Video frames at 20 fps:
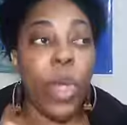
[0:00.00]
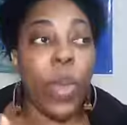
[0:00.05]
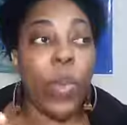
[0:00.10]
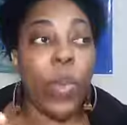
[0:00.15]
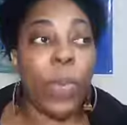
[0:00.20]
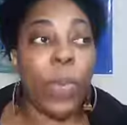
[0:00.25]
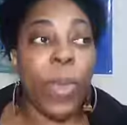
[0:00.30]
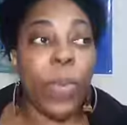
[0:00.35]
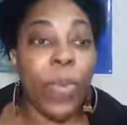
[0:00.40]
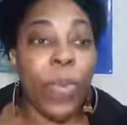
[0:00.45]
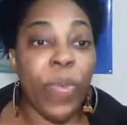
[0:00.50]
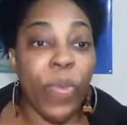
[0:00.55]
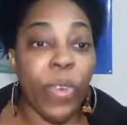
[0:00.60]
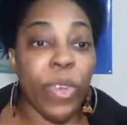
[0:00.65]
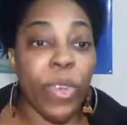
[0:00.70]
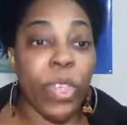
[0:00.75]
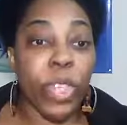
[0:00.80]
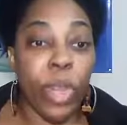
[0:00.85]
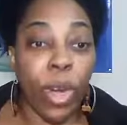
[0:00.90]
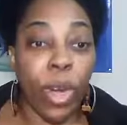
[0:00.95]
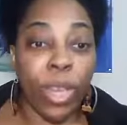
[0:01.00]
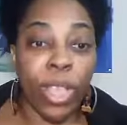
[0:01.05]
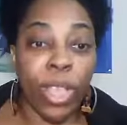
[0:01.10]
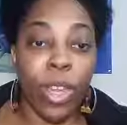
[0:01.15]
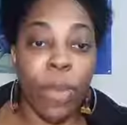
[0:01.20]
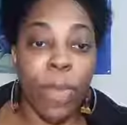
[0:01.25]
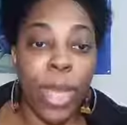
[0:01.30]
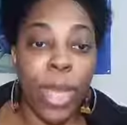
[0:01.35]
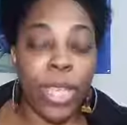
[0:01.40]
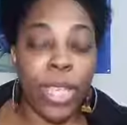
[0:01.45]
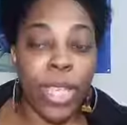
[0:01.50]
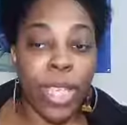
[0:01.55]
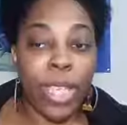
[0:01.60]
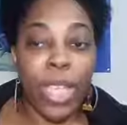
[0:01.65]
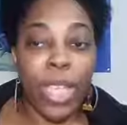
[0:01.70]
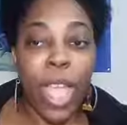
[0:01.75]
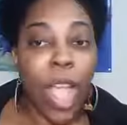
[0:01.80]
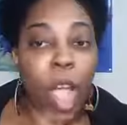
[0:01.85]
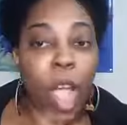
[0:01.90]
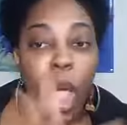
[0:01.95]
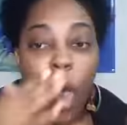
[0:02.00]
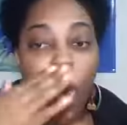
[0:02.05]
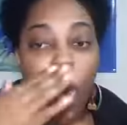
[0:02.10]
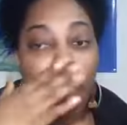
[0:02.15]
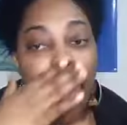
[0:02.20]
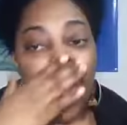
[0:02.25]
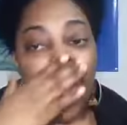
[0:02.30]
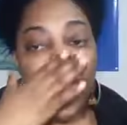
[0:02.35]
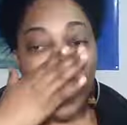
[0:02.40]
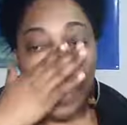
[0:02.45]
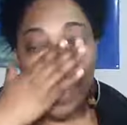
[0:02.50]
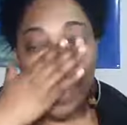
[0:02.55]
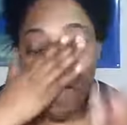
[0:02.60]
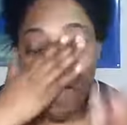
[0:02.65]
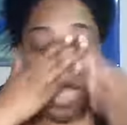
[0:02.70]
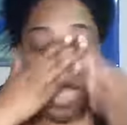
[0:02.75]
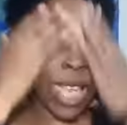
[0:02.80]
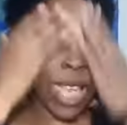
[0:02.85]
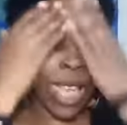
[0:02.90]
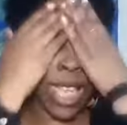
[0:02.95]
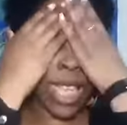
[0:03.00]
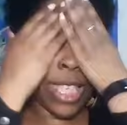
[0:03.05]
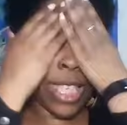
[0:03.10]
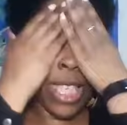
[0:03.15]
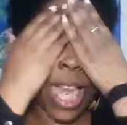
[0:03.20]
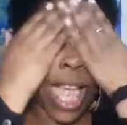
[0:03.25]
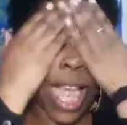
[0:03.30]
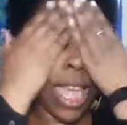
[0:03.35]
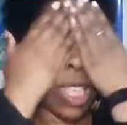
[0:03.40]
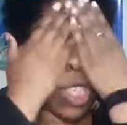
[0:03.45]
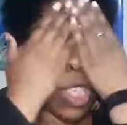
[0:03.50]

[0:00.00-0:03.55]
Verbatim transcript: when people first start their business, oh my goodness, media is like